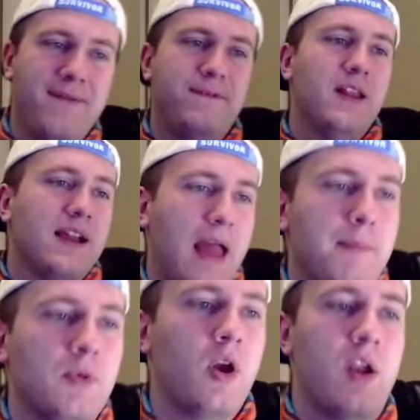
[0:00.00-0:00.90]
feel like I'm
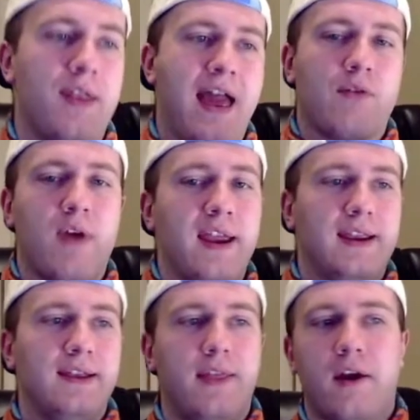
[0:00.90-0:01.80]
good on that
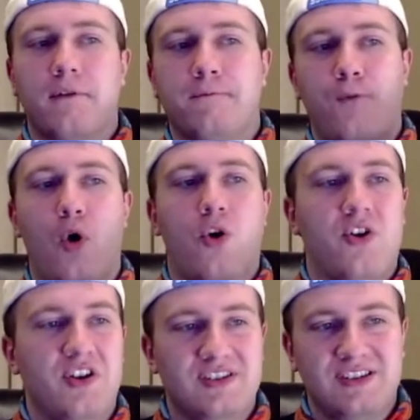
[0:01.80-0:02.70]
ranking there for
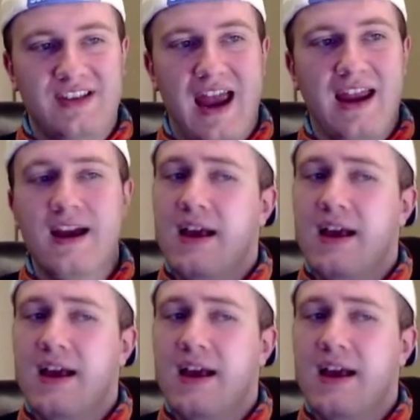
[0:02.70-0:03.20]
Say.